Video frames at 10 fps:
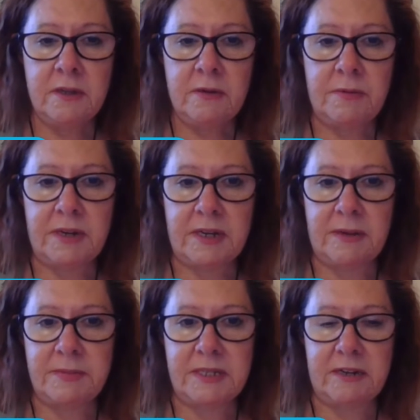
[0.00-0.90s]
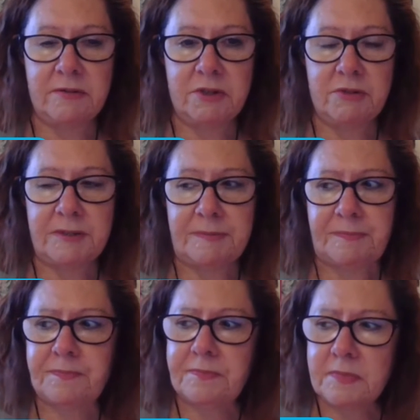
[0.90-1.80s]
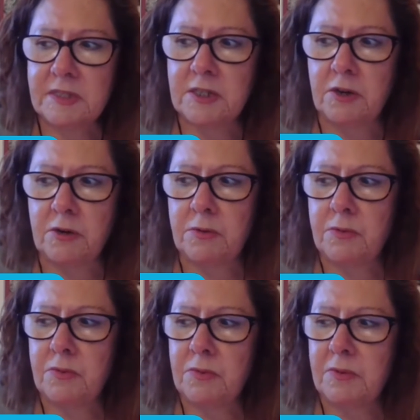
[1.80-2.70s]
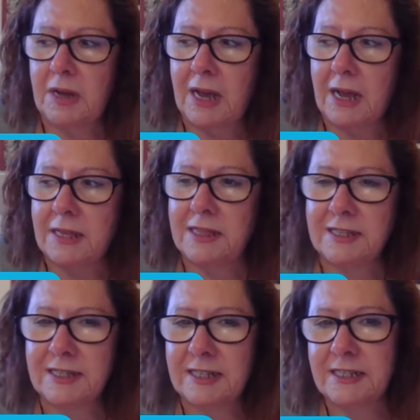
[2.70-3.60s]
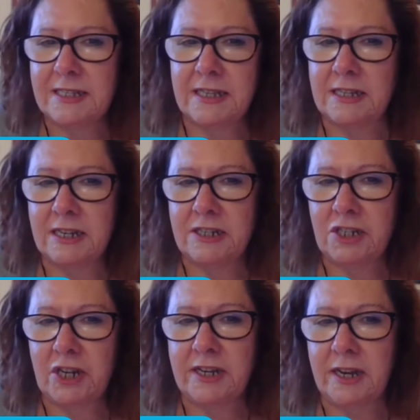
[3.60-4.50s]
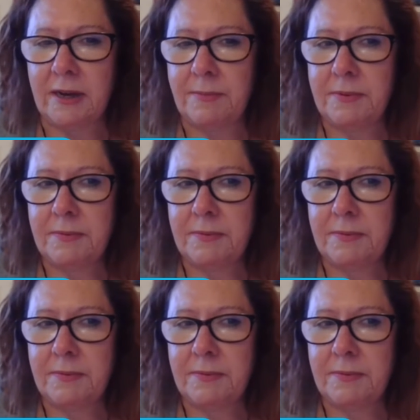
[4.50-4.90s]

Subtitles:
when it comes down to it. So this is a shakeup.